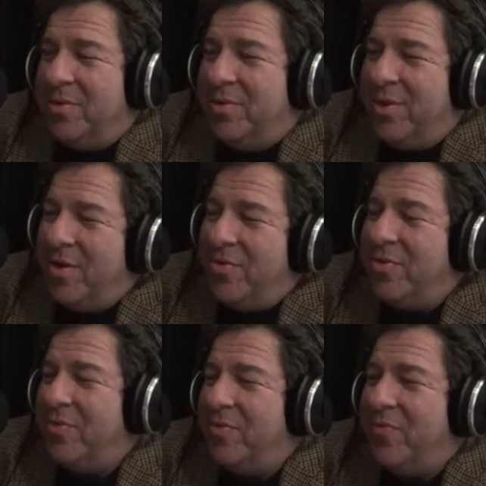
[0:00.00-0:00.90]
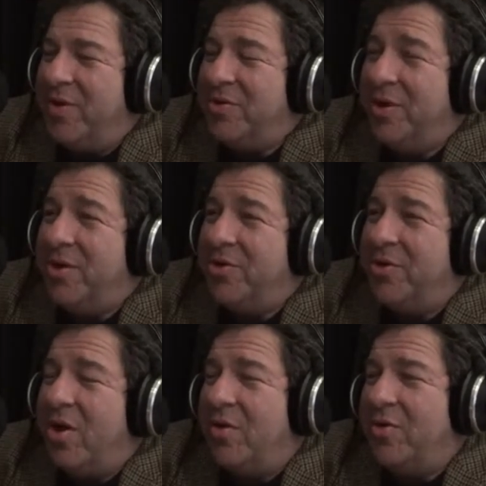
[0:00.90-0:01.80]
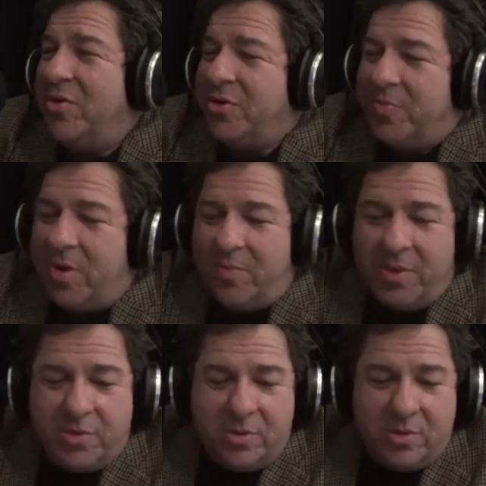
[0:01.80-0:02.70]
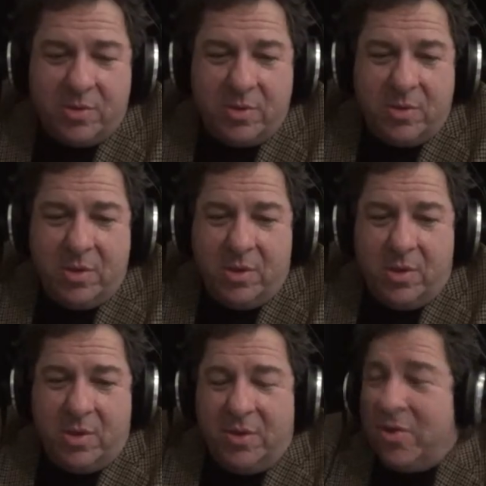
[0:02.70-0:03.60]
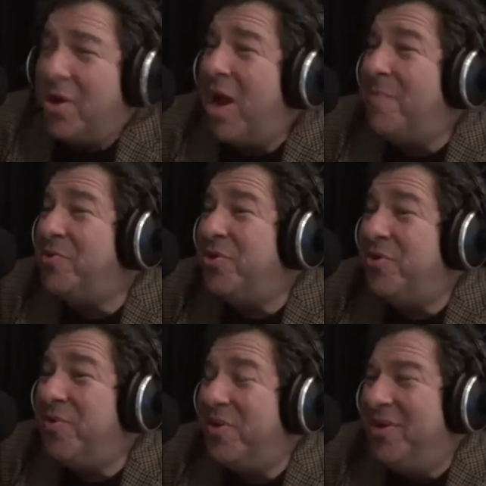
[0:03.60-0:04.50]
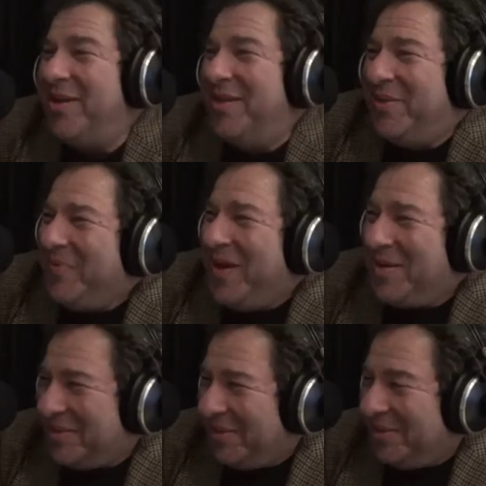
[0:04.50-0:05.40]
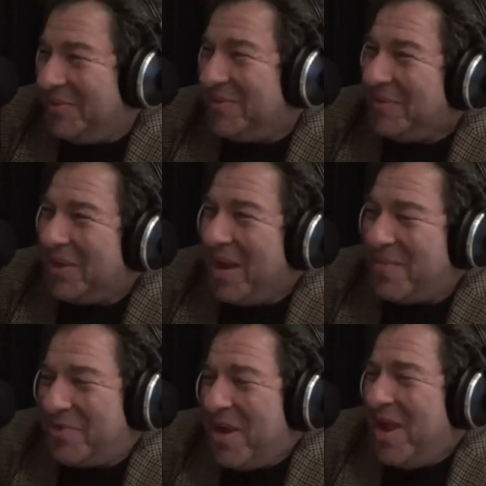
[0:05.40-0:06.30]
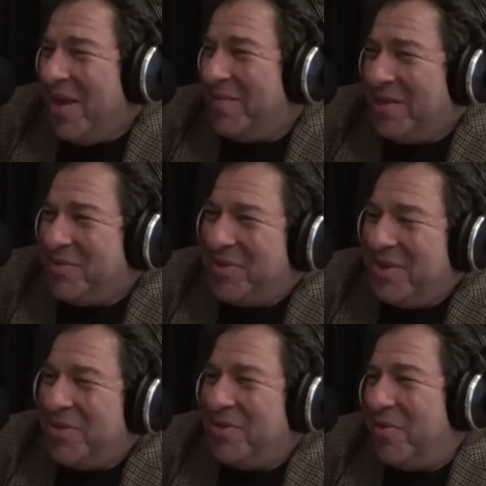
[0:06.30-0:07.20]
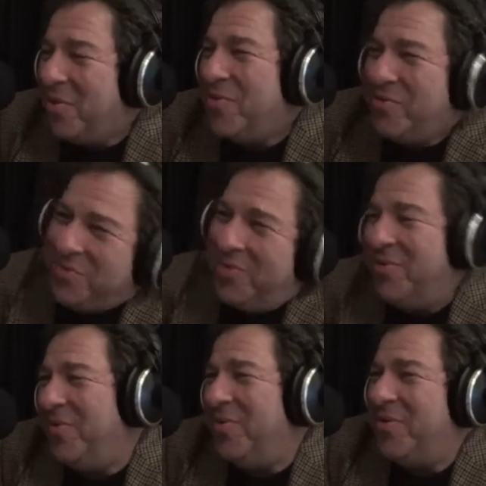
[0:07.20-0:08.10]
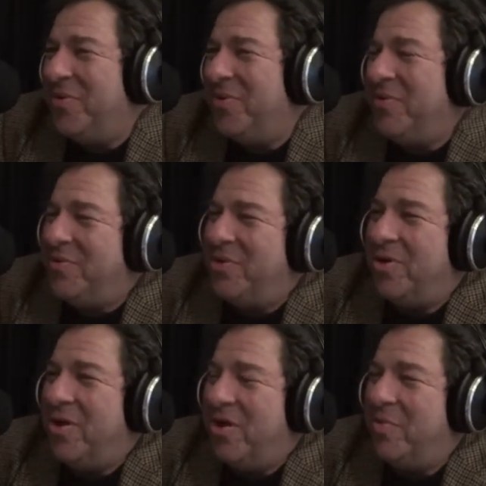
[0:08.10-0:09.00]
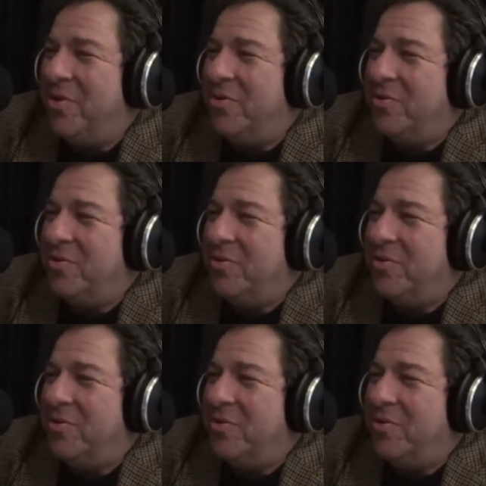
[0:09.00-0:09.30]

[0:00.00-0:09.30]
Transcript: No, they're investigating Chicago. The Justice Department they're cops too. They're prosecutors and they're cops. I mean, that's what they do. They work with the Chicago police.